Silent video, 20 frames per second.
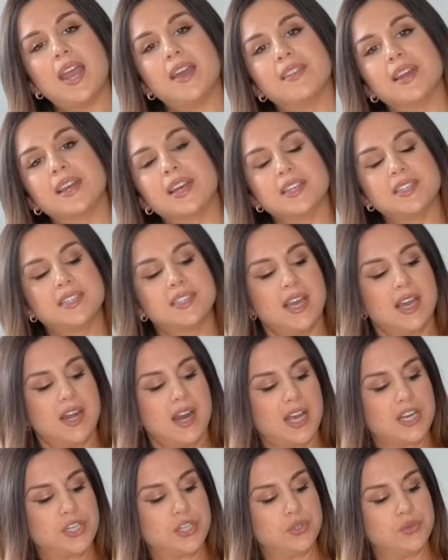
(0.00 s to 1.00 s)
and like I said
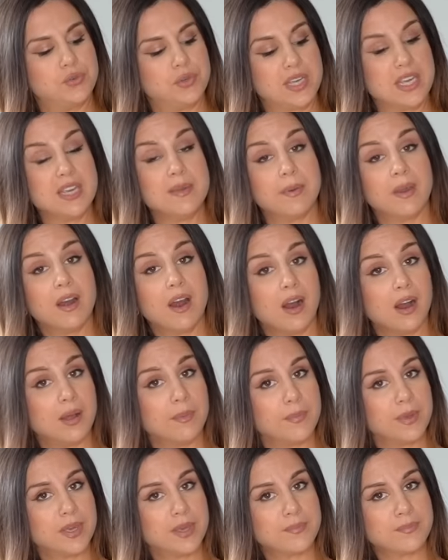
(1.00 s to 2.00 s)
I do keep it
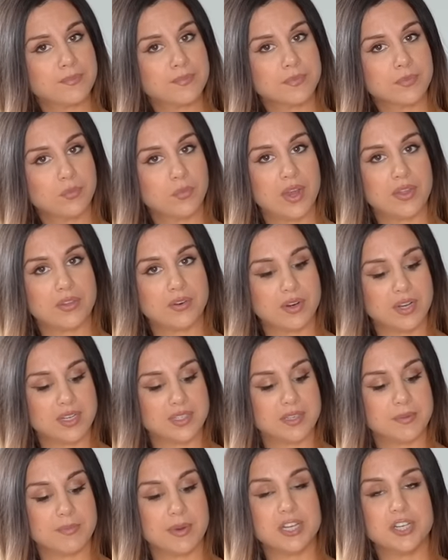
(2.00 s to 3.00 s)
on me whether
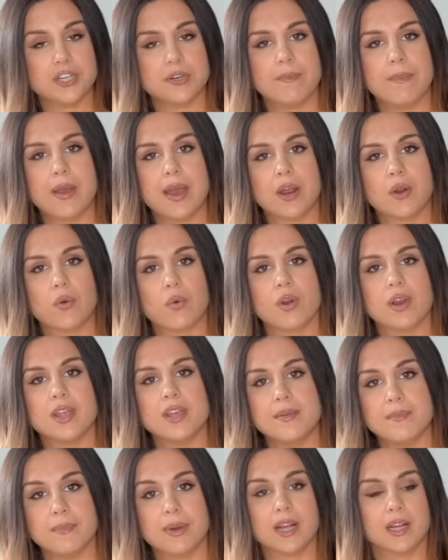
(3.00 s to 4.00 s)
it's in my gym bag or
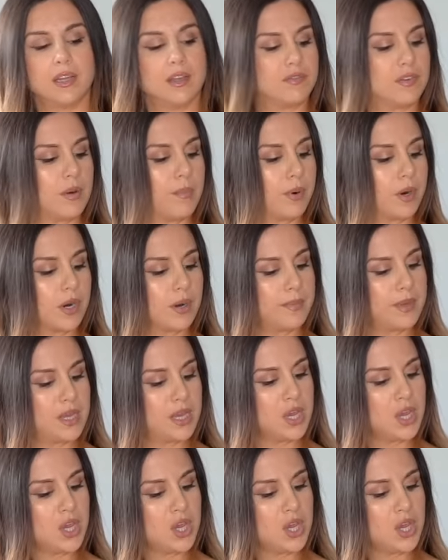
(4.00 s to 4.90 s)
in my glove compartment